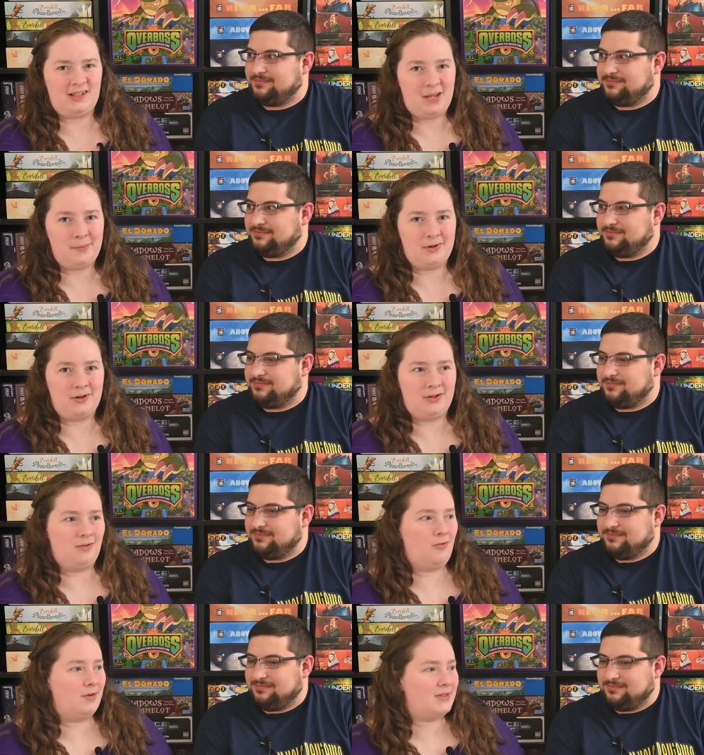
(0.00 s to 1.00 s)
Speaker 1: gamer
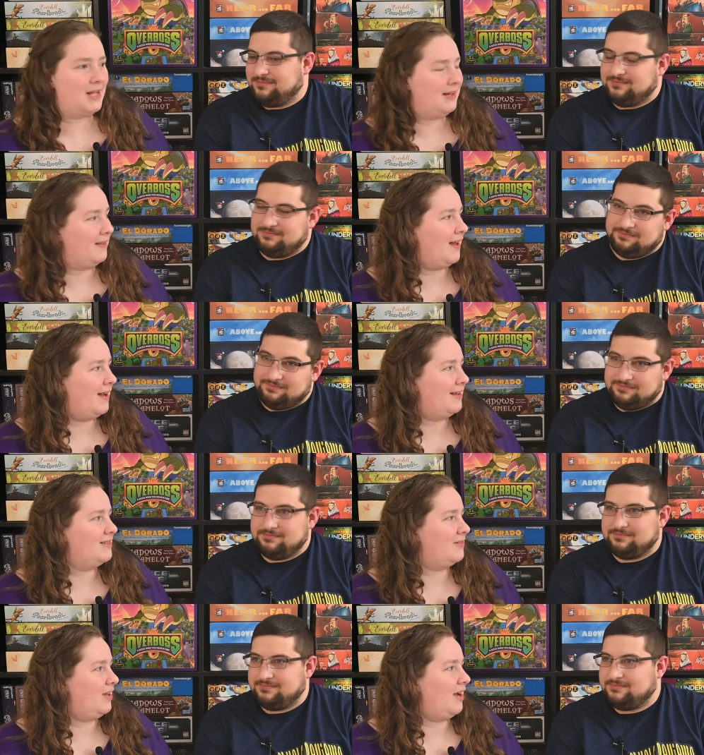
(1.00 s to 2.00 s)
or take that.
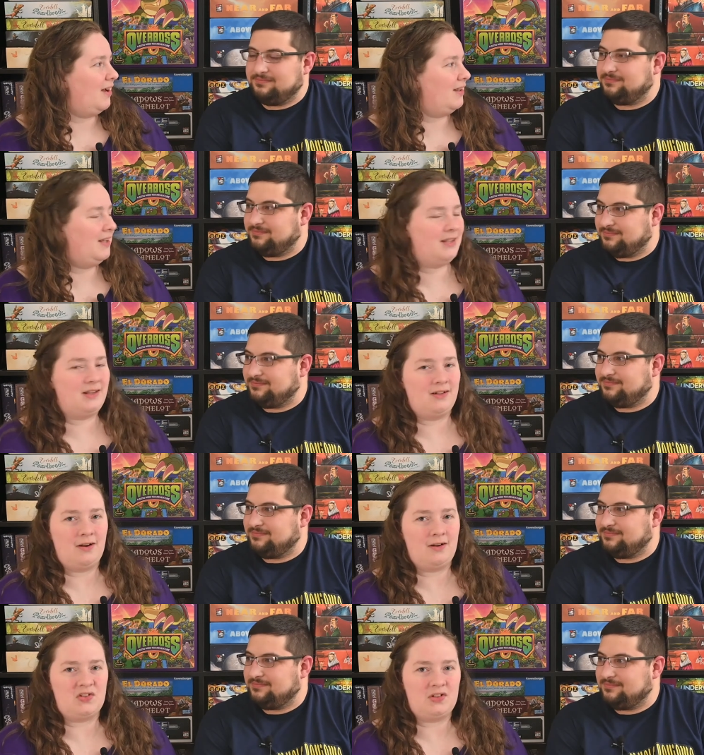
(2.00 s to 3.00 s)
So yeah, I like that there
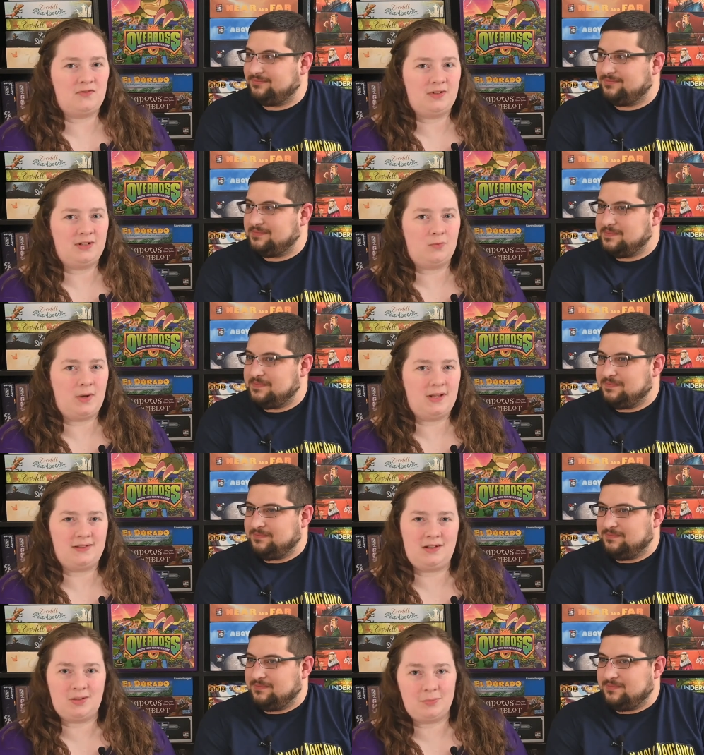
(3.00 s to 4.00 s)
are different ways
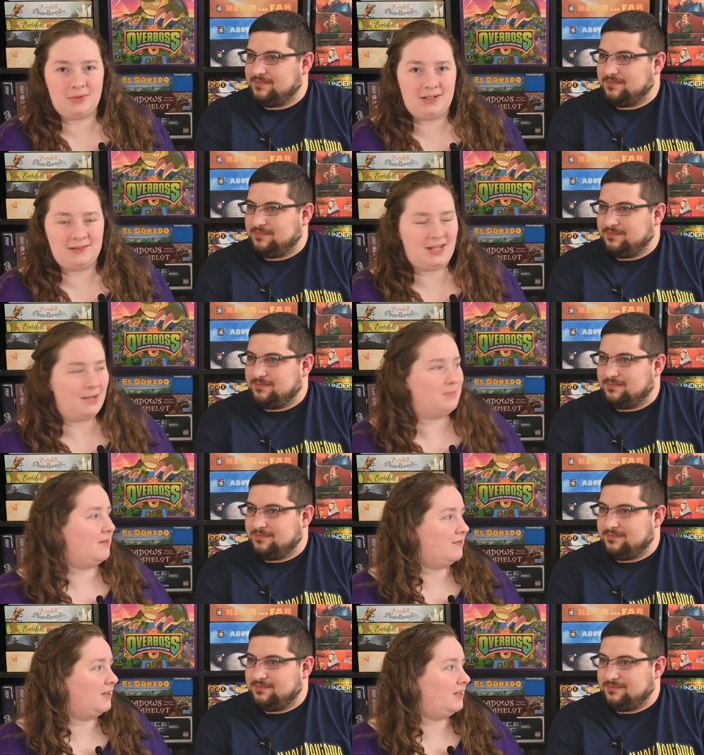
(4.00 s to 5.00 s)
that you can play this game,
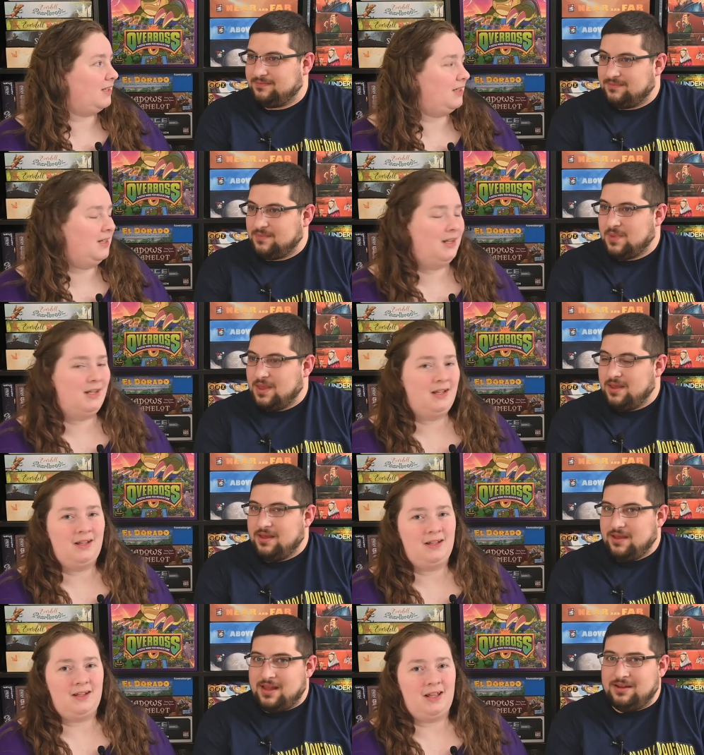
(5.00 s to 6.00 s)
definitely.
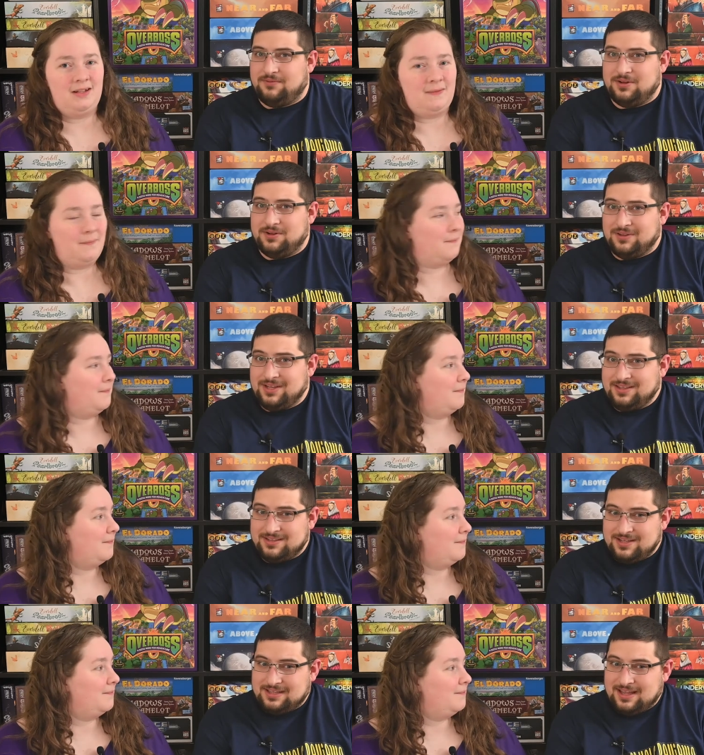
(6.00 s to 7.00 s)
Speaker 2: And if you don't like the
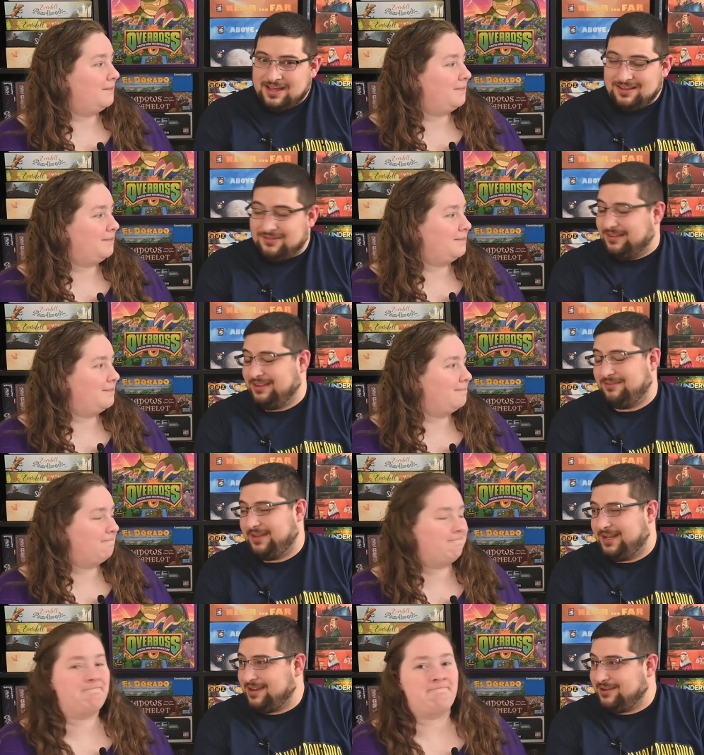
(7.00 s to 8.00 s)
take that, you can leave
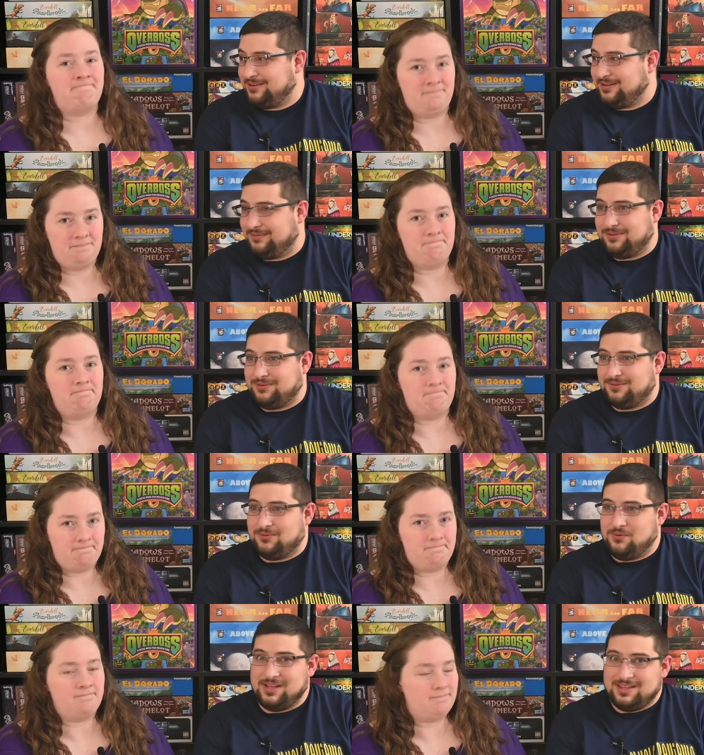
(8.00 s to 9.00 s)
that out. If you
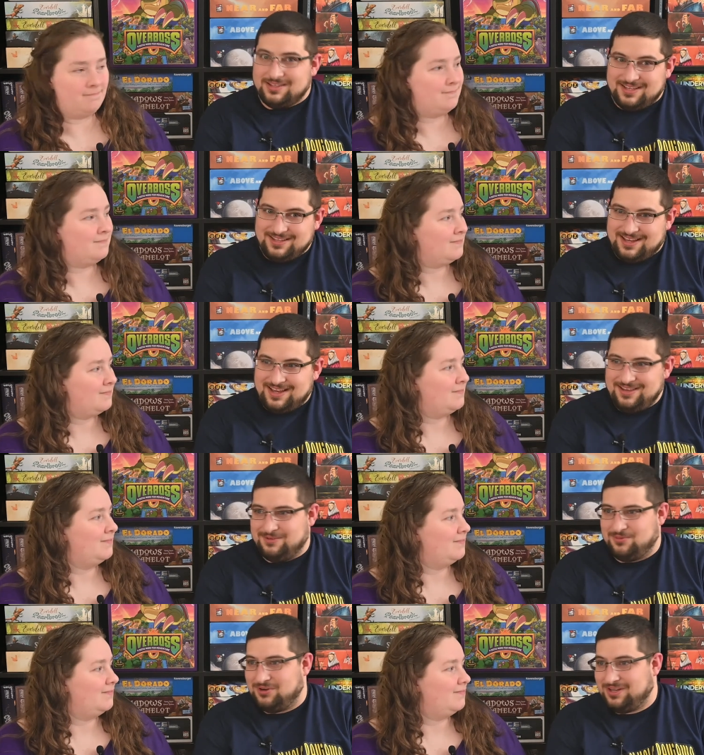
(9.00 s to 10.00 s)
want the take that, you can put it